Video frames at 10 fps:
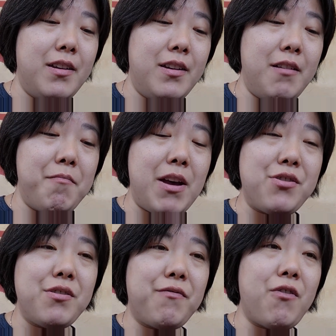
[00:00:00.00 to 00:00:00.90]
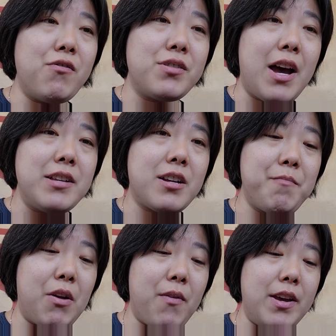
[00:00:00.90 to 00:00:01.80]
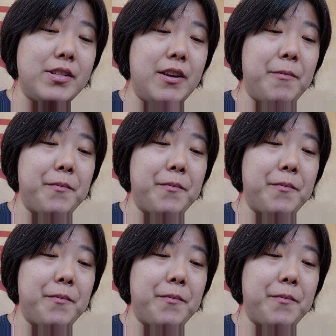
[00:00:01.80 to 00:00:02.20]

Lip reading: Imagine the full size, gonna be crazy.